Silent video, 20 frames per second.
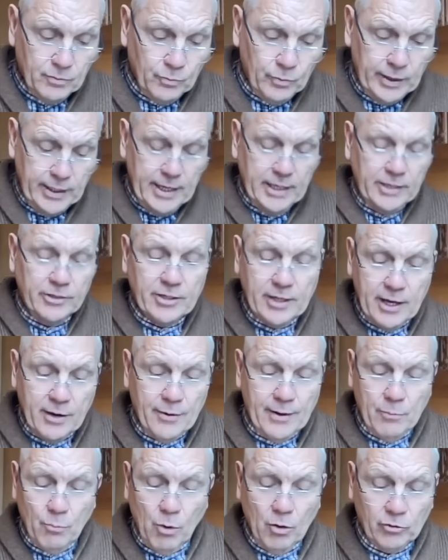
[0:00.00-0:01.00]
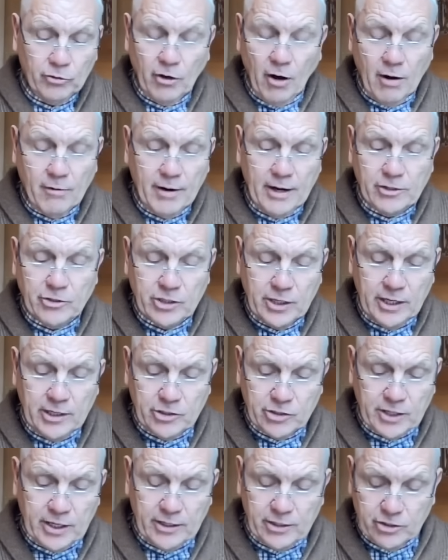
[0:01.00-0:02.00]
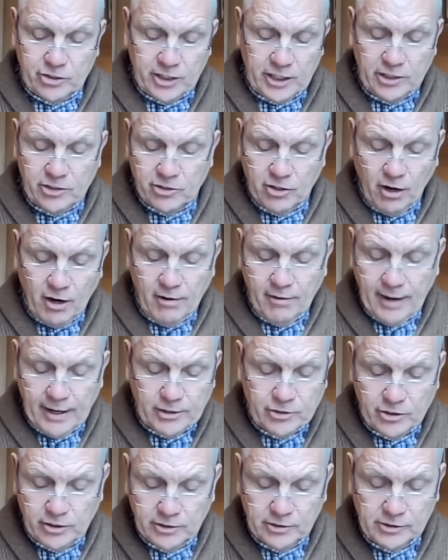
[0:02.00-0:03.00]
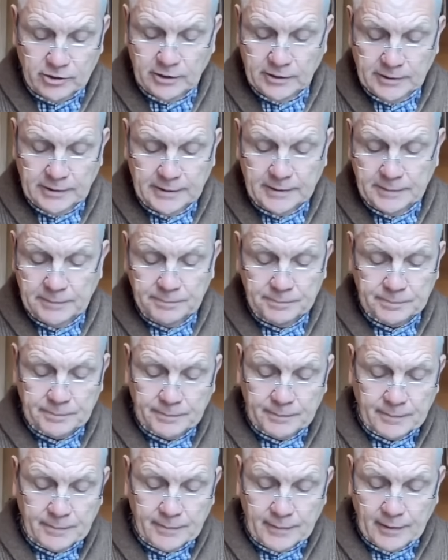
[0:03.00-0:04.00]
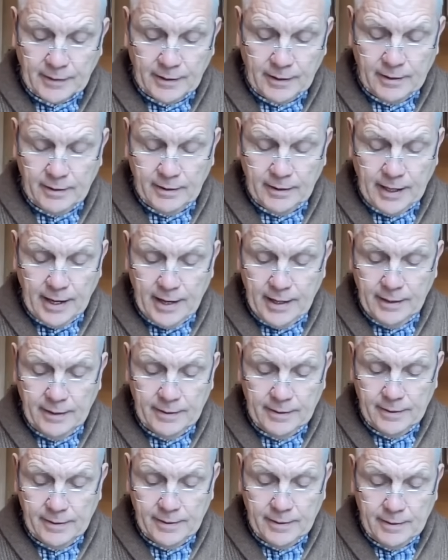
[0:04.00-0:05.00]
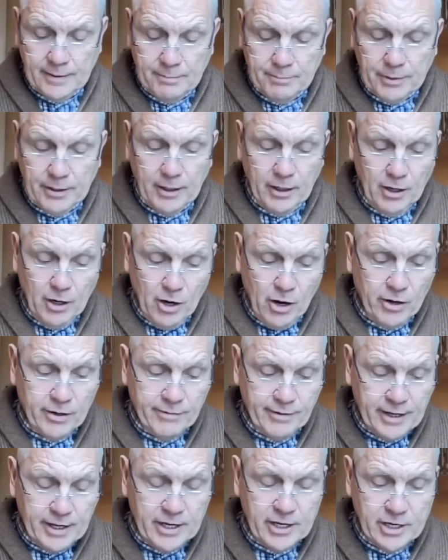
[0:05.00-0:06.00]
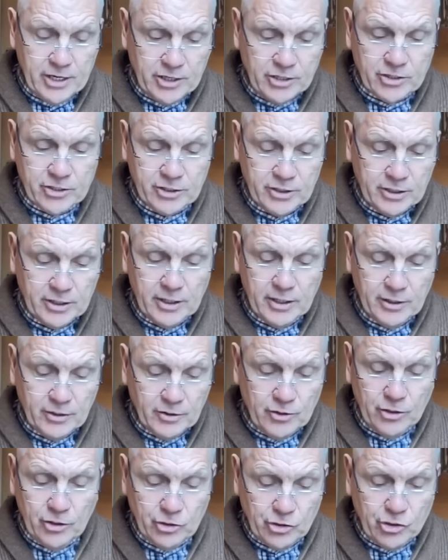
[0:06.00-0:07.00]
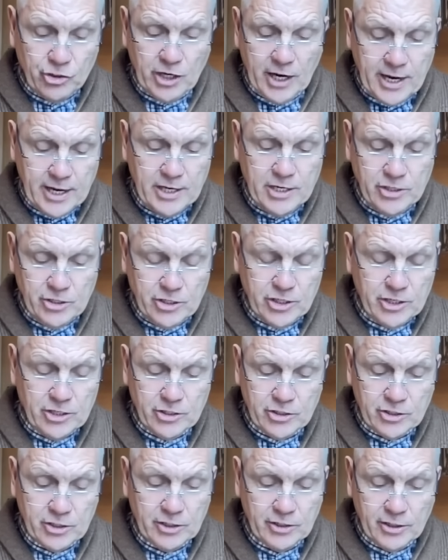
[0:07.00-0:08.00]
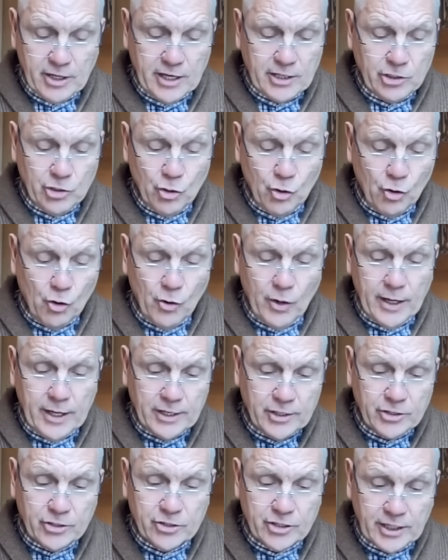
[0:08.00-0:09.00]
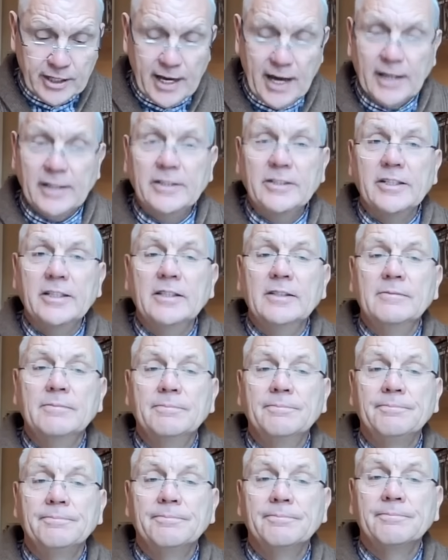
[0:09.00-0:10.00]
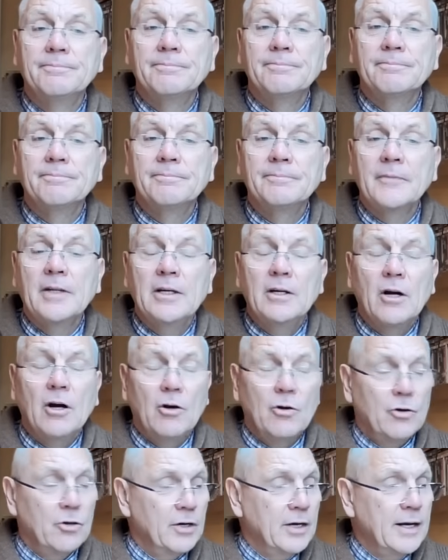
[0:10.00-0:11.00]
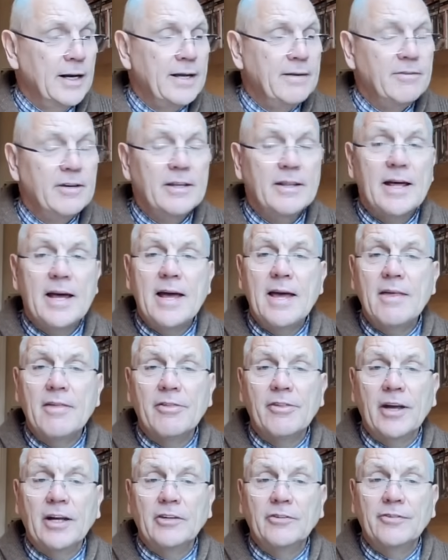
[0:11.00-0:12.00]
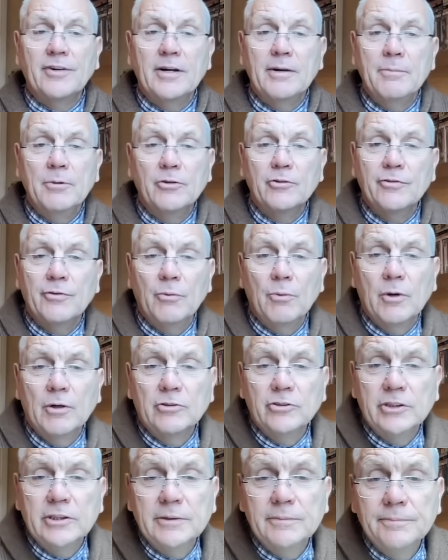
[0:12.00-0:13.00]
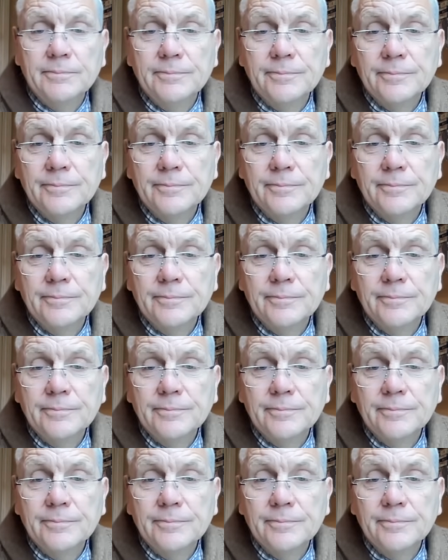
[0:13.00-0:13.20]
we need to go in one direction instead of six directions, okay? But a lot of it is the changes that you're instigating. I'm going to leave it there. Thanks very much for watching.